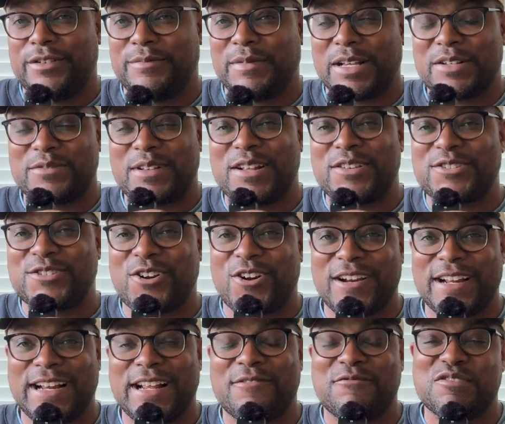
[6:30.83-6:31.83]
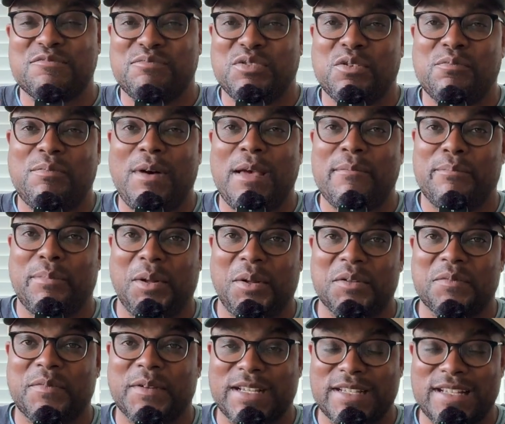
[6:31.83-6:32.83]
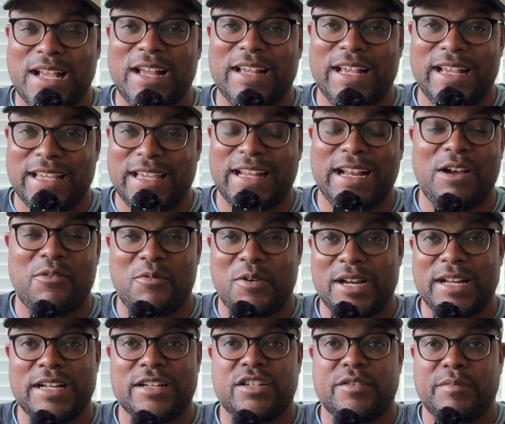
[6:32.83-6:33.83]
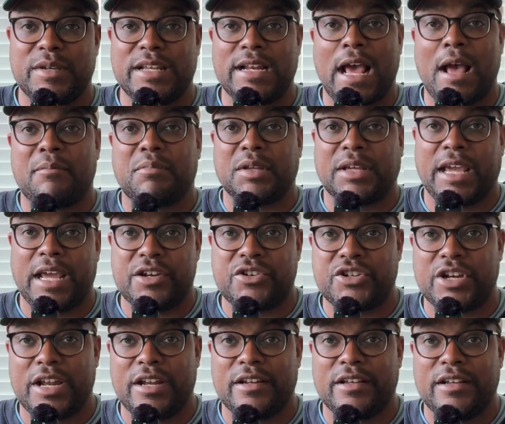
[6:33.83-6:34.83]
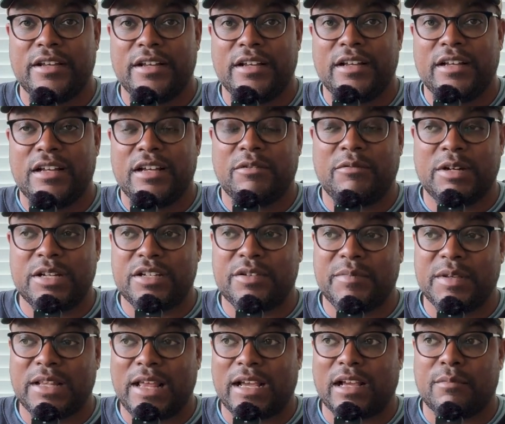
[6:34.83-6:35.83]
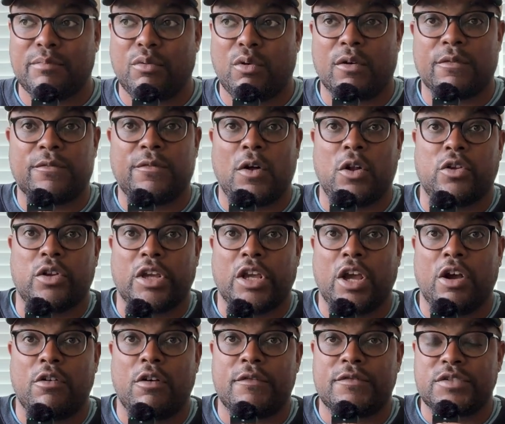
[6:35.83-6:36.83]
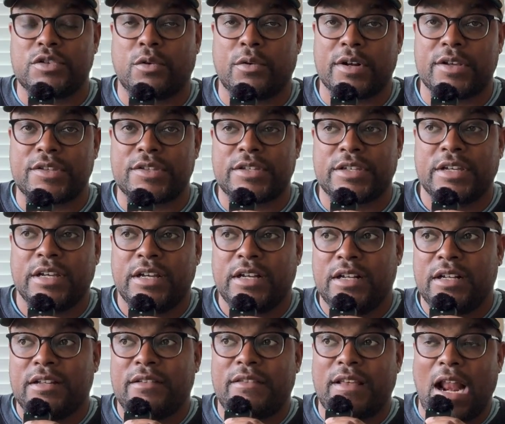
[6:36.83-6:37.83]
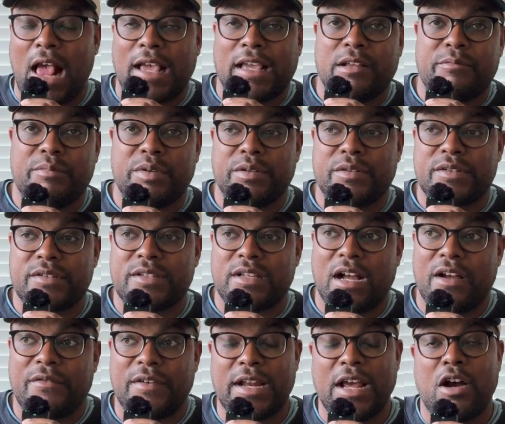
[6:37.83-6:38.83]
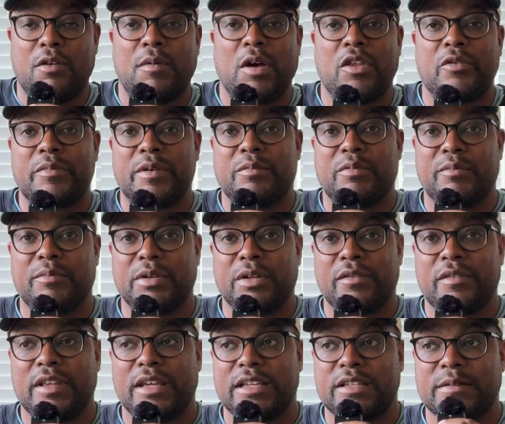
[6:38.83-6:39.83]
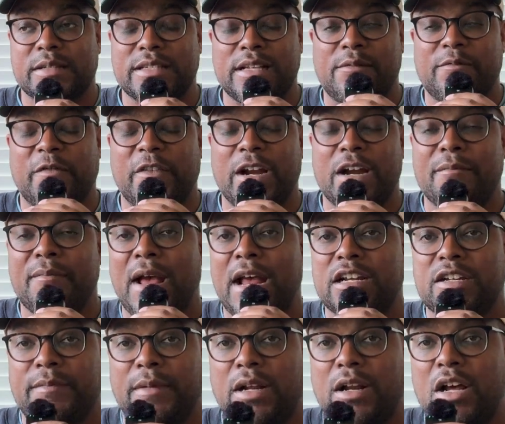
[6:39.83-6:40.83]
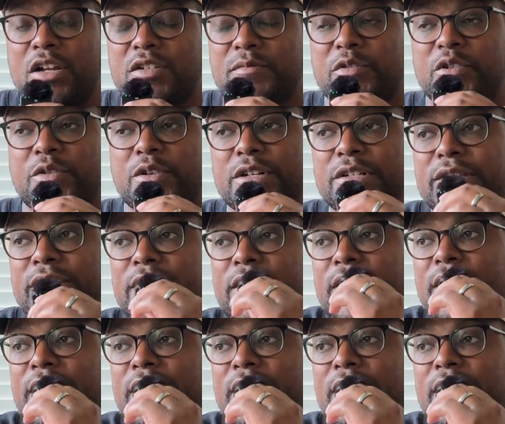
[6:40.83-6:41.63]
Because when I started, it was Built by Bolt, because I wanted it to be an application. I wanted it to be like a portfolio of sorts that I could build stuff and help other people build things, because I'm very passionate about entrepreneurs.